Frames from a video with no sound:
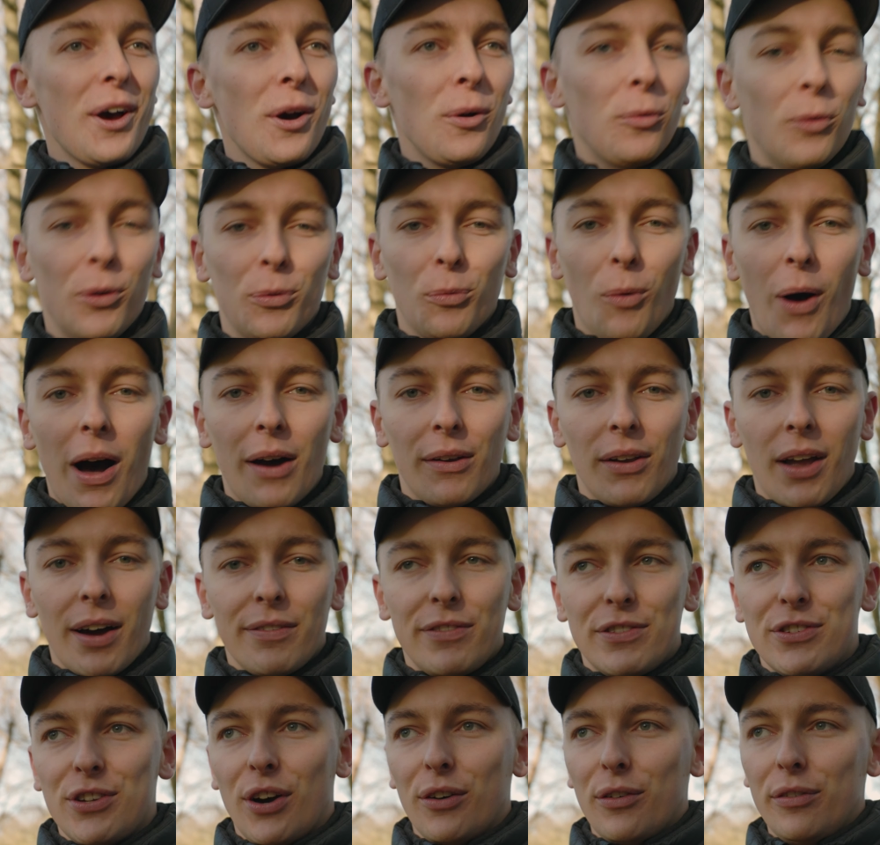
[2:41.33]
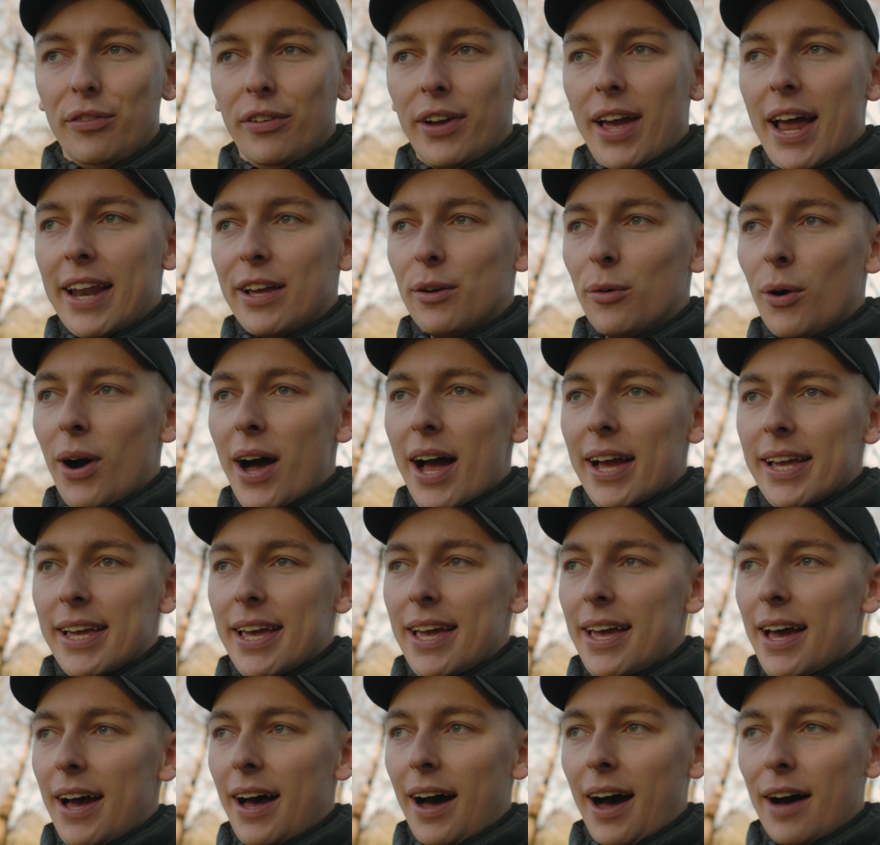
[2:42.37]
with wildlife photography
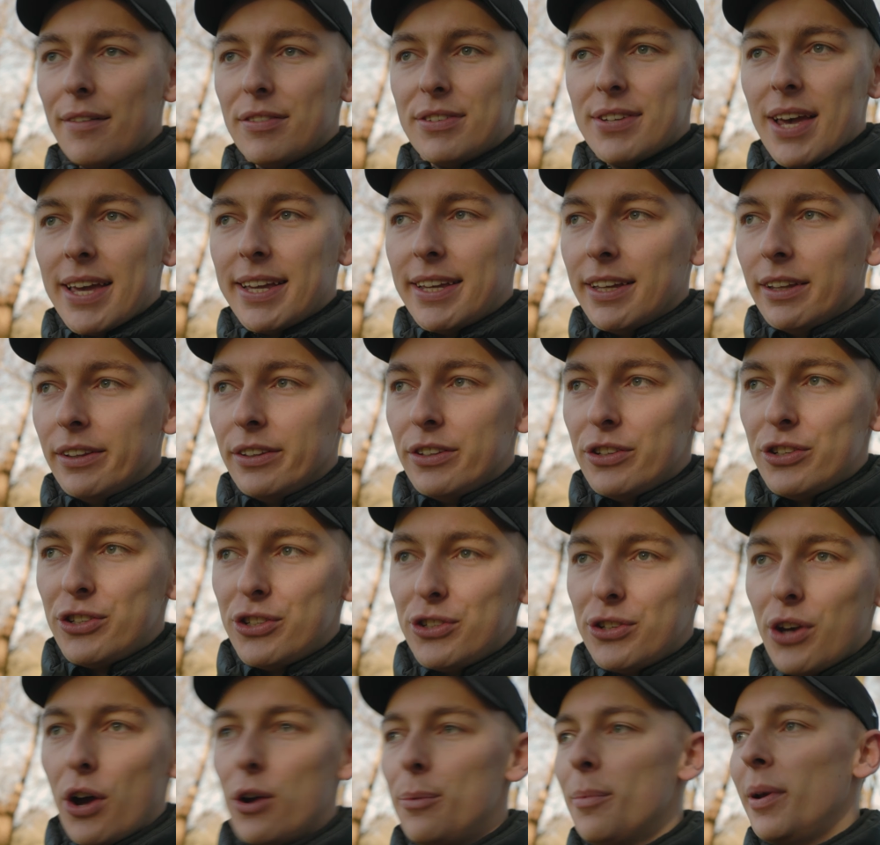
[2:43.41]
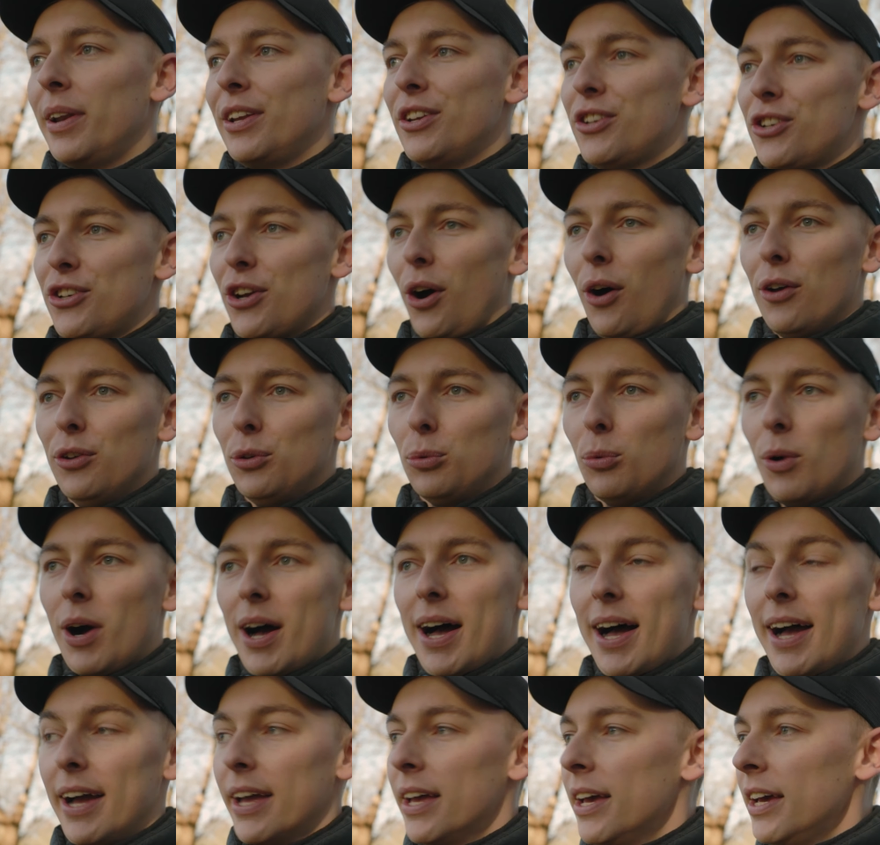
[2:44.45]
anyway, I've taken so many shots
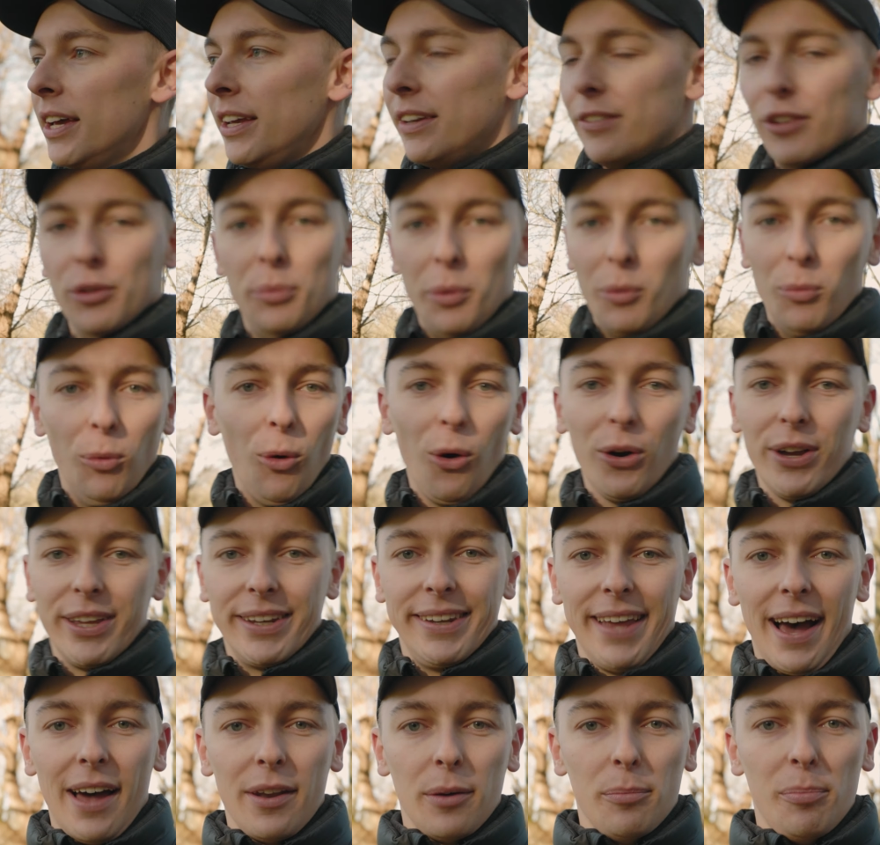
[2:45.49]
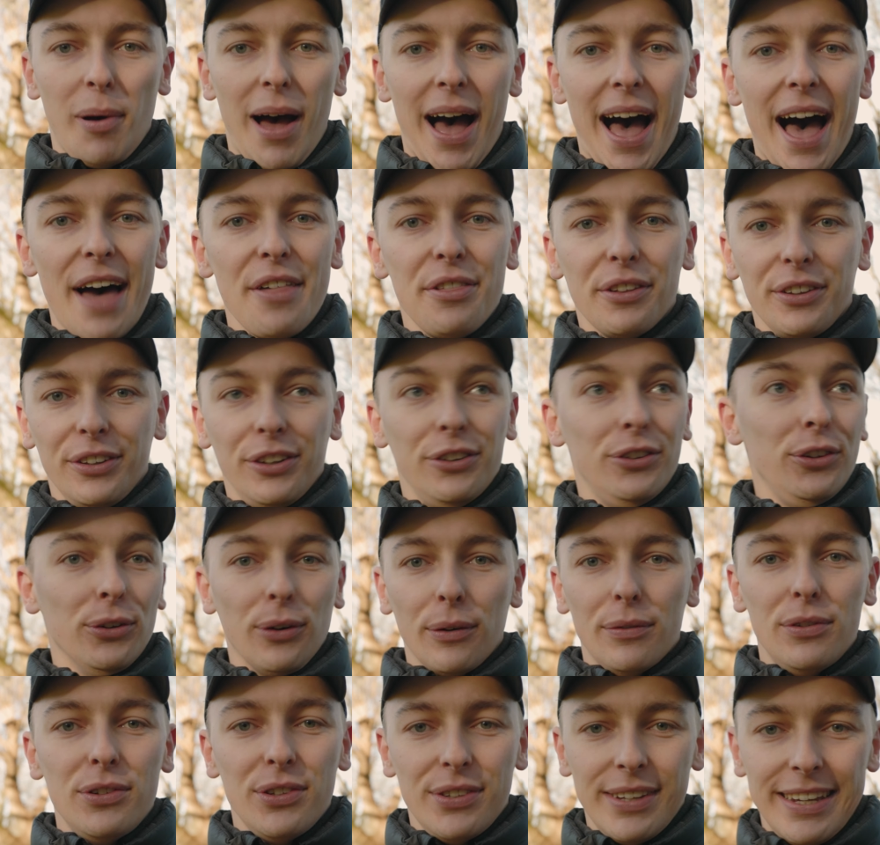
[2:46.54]
where you've just been walking down a path and you
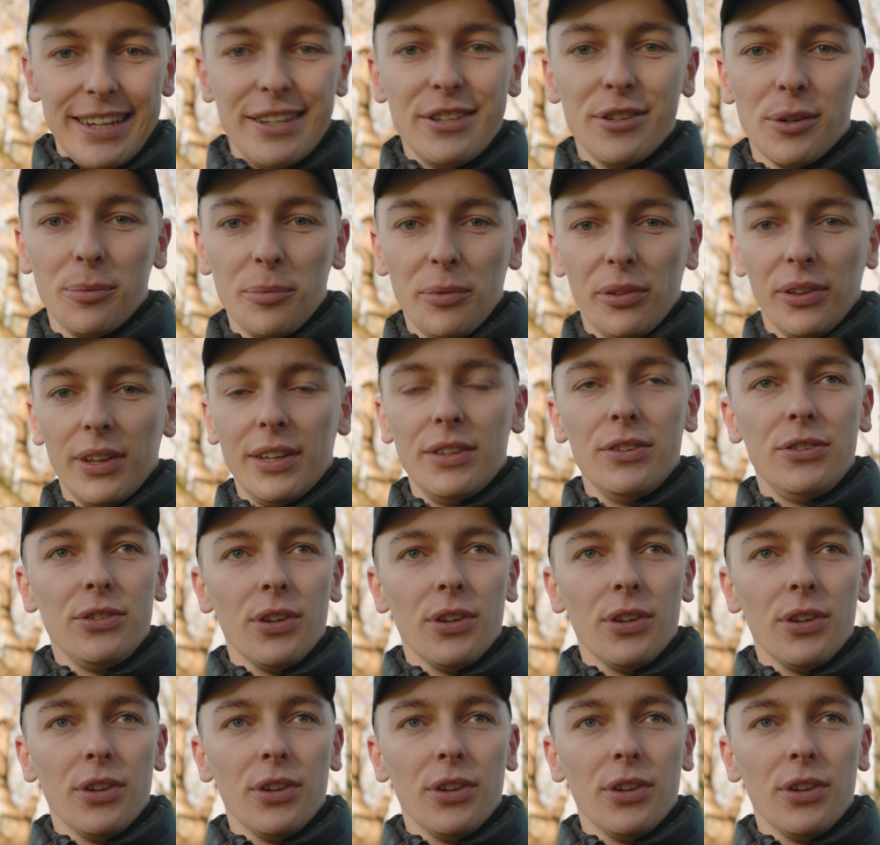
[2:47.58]
sort of see something.